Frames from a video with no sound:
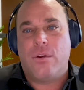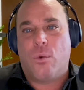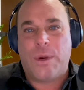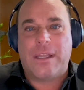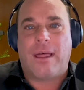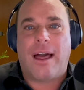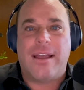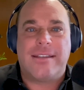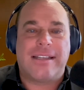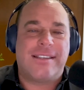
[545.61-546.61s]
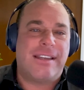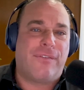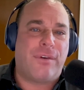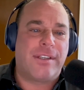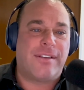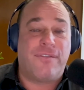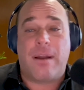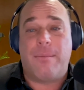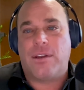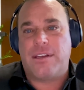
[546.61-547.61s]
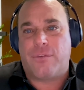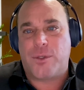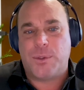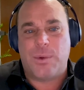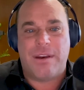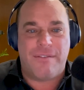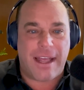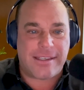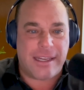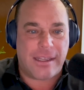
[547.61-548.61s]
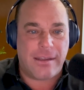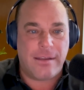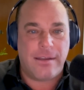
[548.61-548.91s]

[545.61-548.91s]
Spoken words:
realize that's the difference, the fundamental difference between investing